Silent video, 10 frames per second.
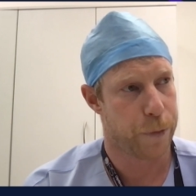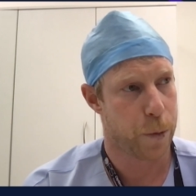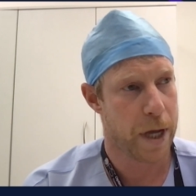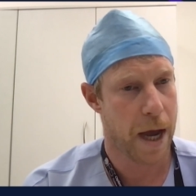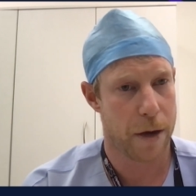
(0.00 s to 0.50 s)

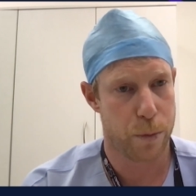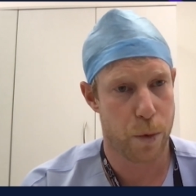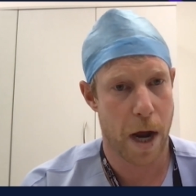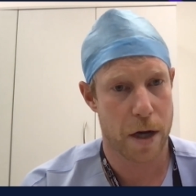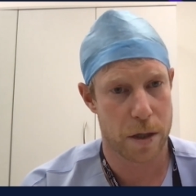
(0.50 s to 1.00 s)
We had
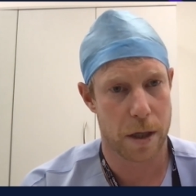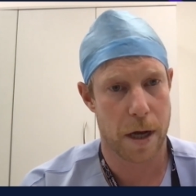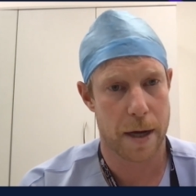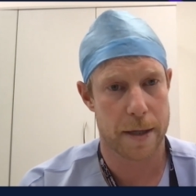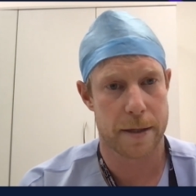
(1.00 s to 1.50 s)

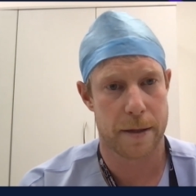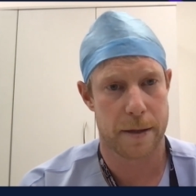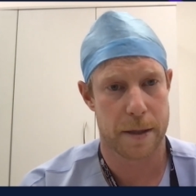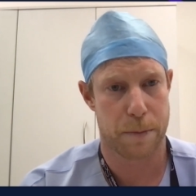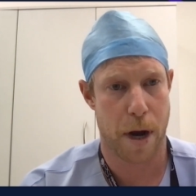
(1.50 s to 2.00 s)
rationalized
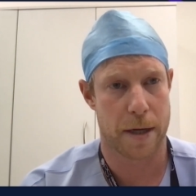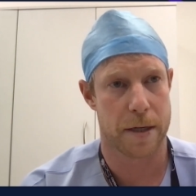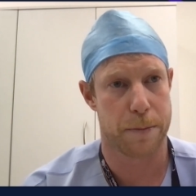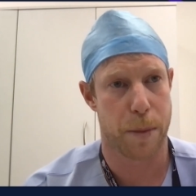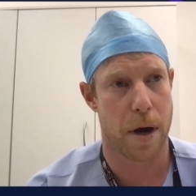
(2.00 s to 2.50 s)
this
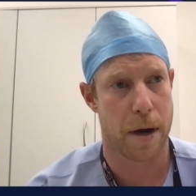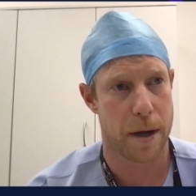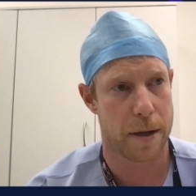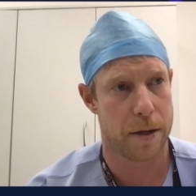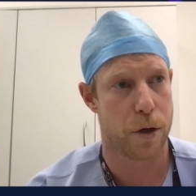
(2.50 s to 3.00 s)
practice
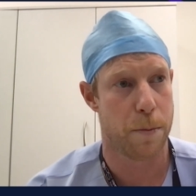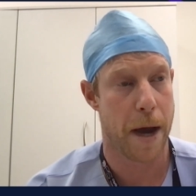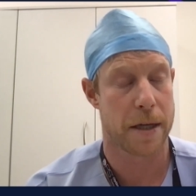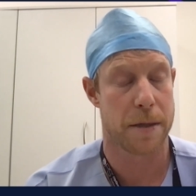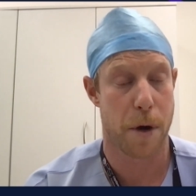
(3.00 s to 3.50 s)
by,
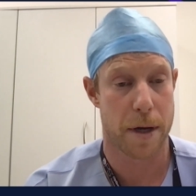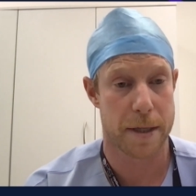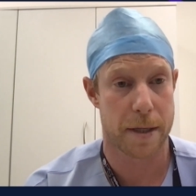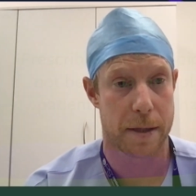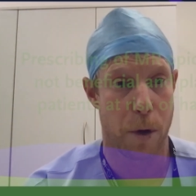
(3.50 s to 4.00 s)
maximizing